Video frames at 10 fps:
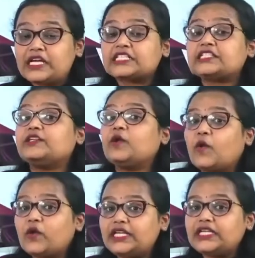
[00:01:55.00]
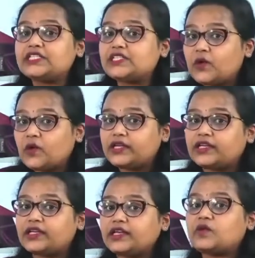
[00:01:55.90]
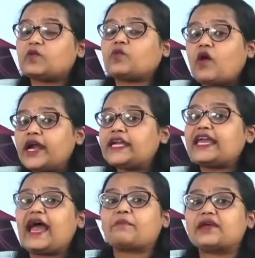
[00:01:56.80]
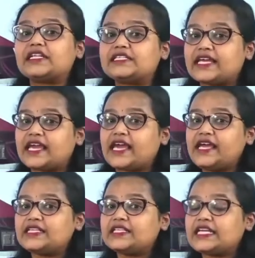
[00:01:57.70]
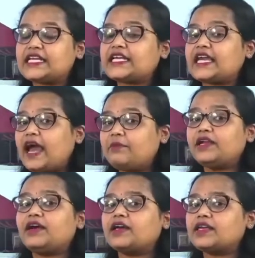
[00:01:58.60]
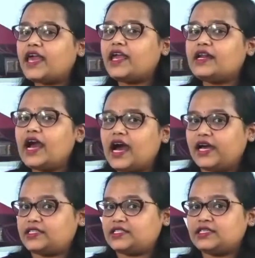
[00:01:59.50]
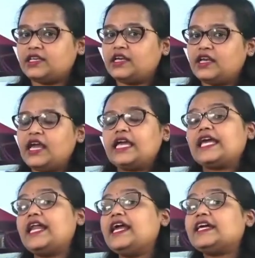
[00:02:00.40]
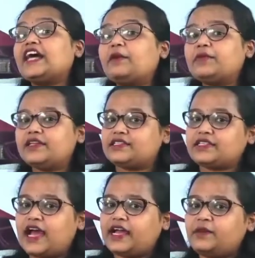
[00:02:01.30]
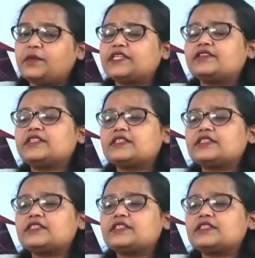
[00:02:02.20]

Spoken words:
Slowly, what camel did? Camel again asked, can I come inside because it